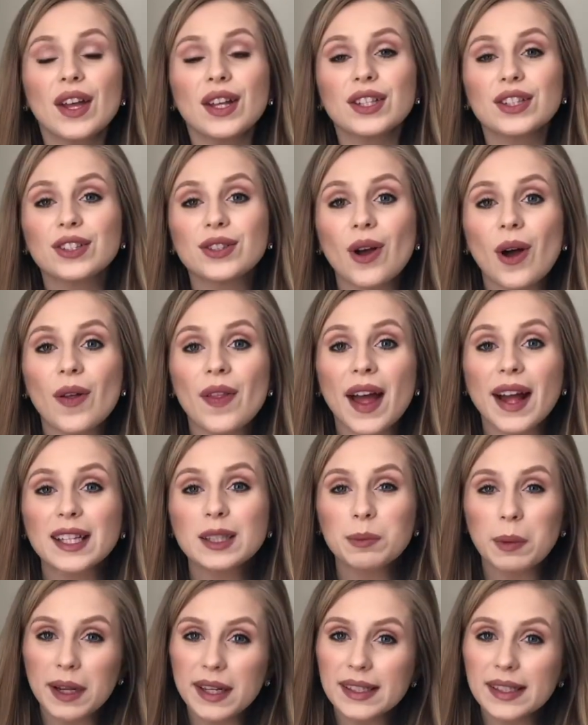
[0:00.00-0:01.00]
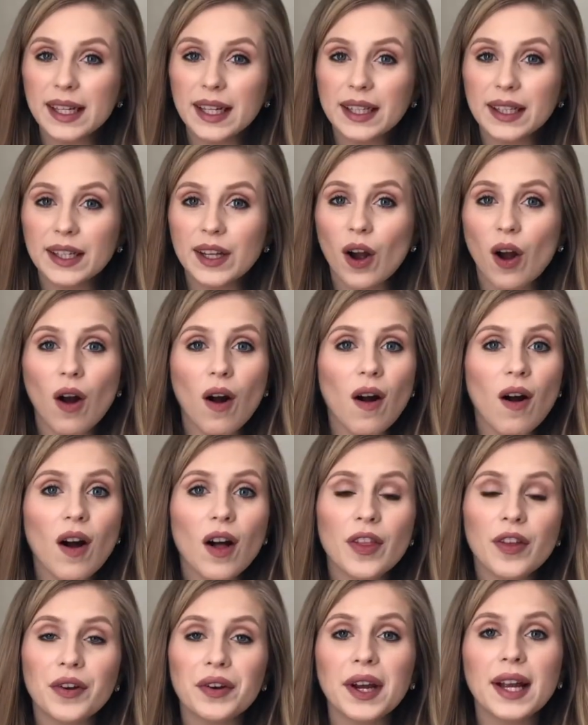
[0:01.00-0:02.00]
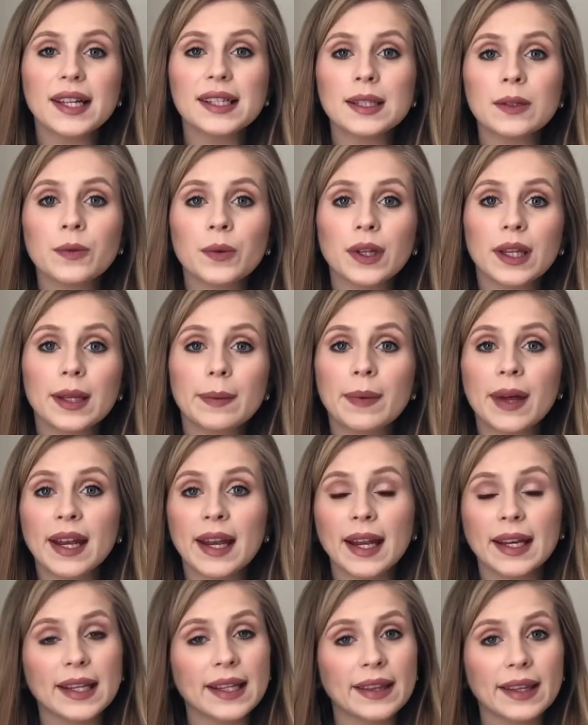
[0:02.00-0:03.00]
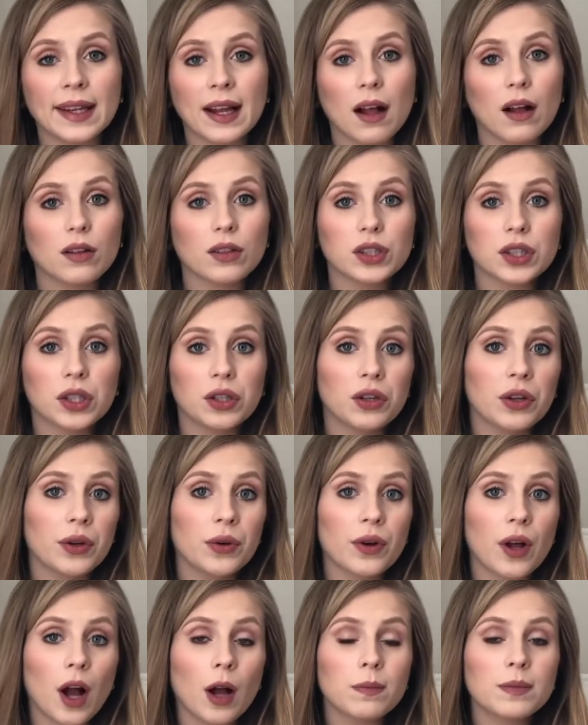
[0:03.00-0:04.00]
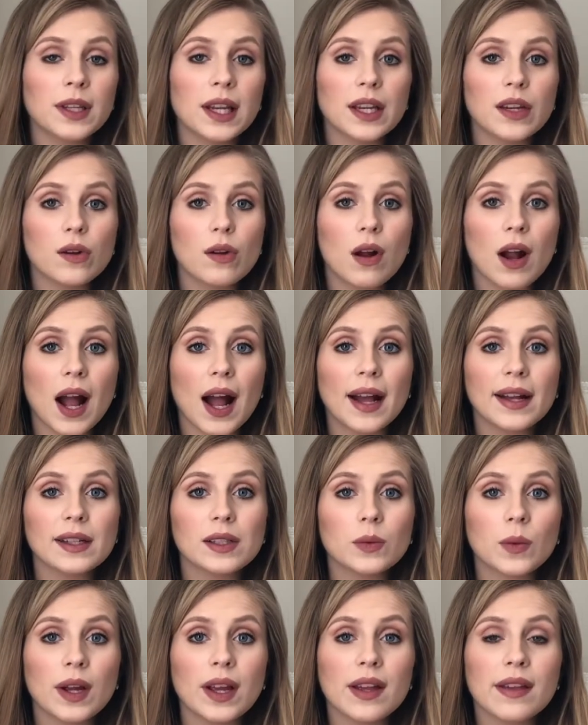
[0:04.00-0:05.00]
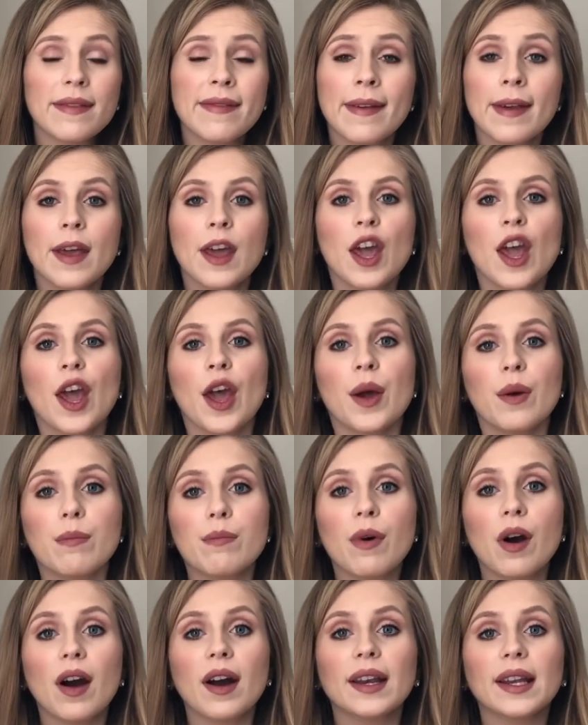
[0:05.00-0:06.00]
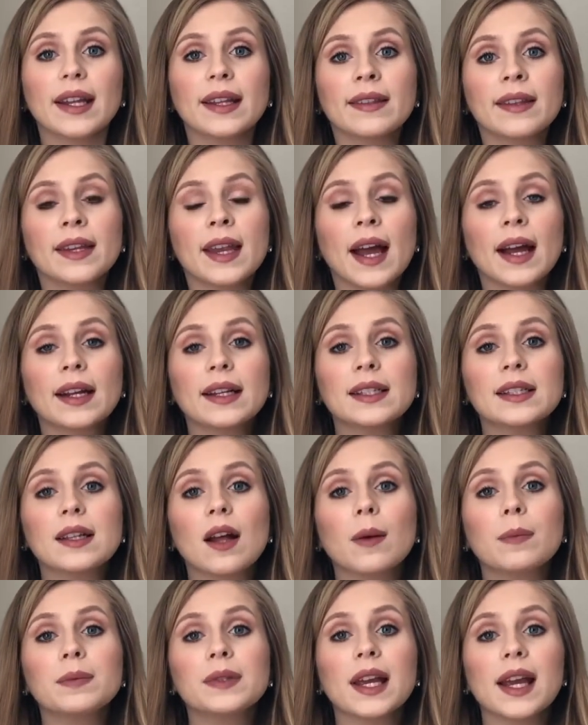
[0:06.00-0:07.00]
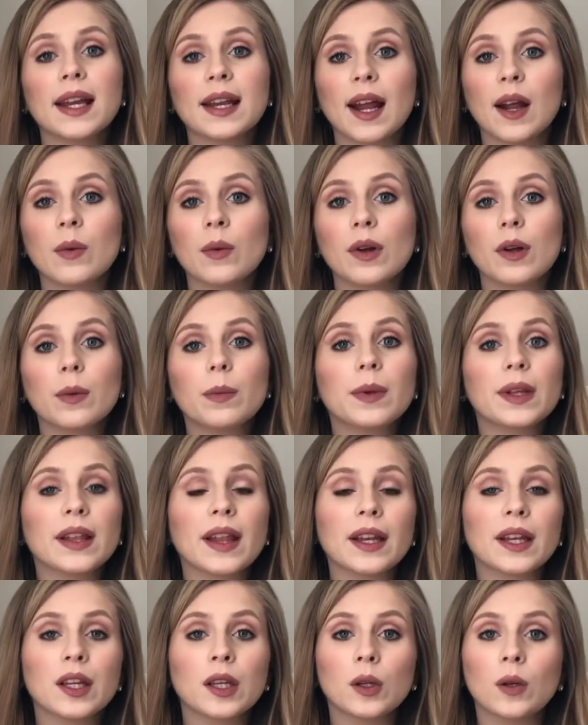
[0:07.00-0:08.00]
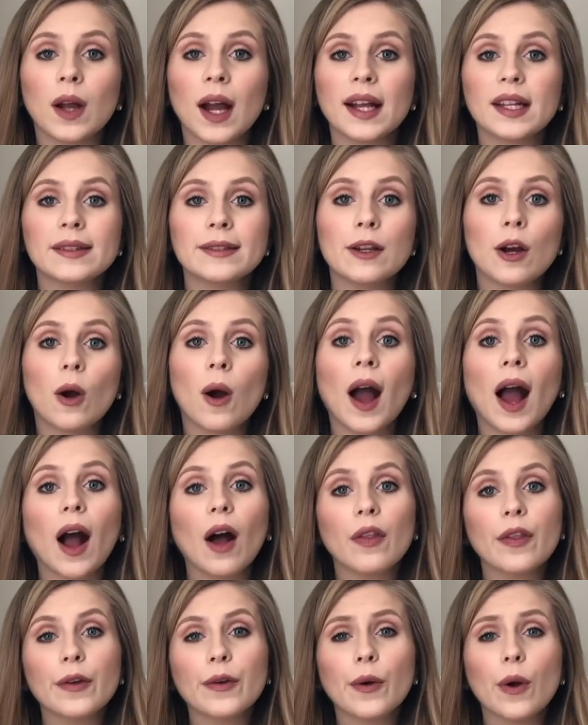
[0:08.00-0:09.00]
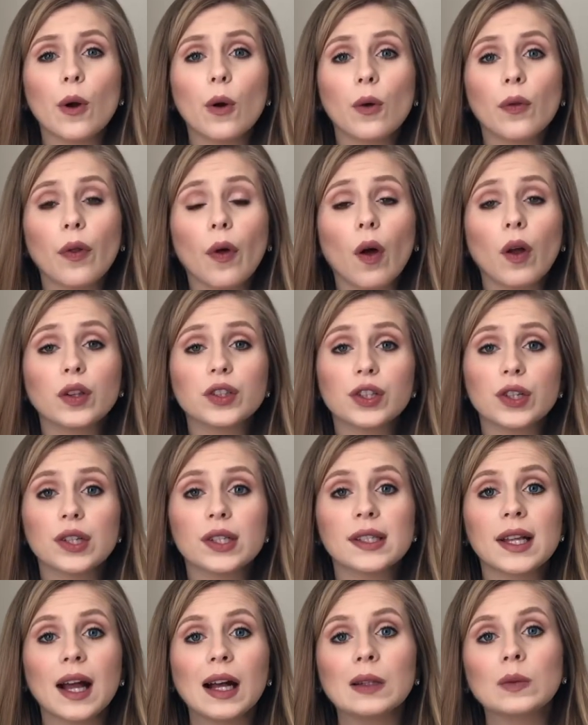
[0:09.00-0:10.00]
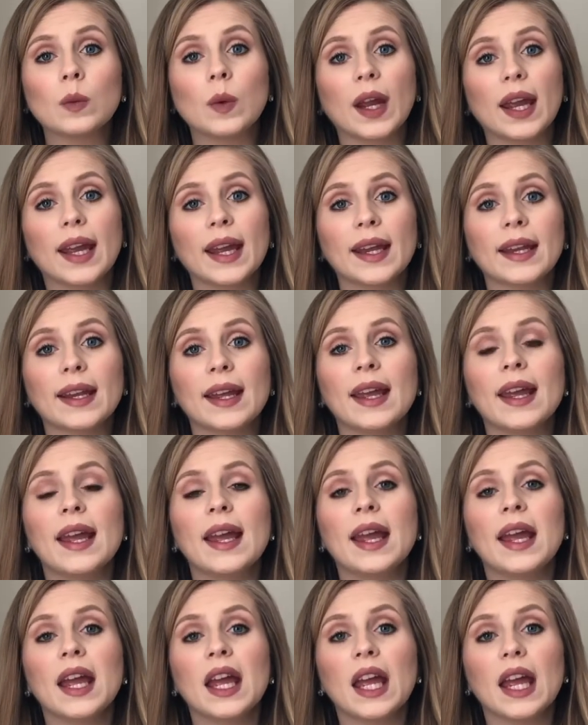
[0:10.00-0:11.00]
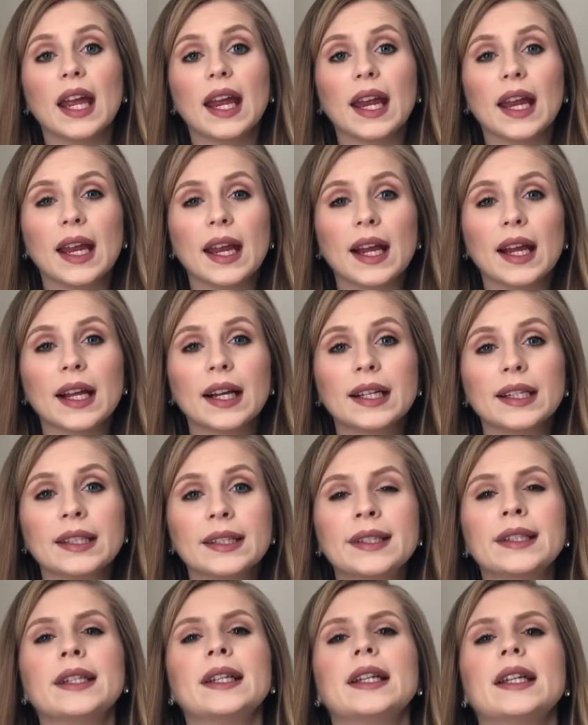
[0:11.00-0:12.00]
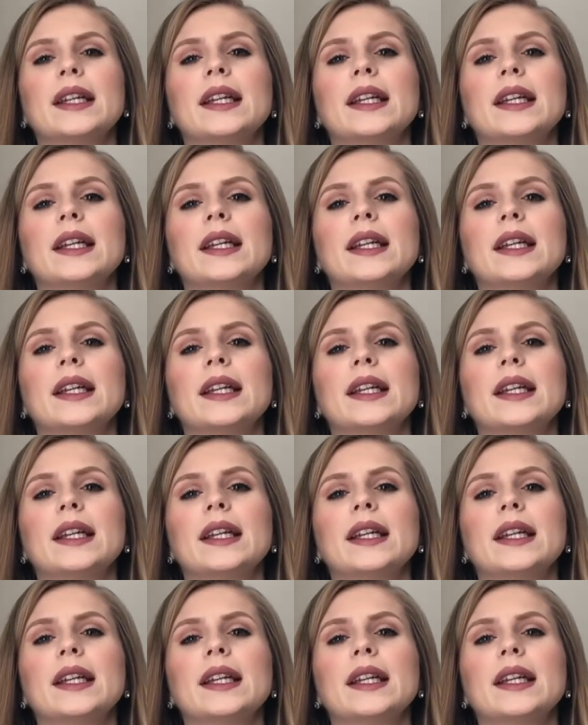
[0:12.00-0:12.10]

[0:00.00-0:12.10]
So that's basically all. There hasn't really been anything else new to update you guys with. But in the next update, I will be letting you guys know how the growth ultrasound went, and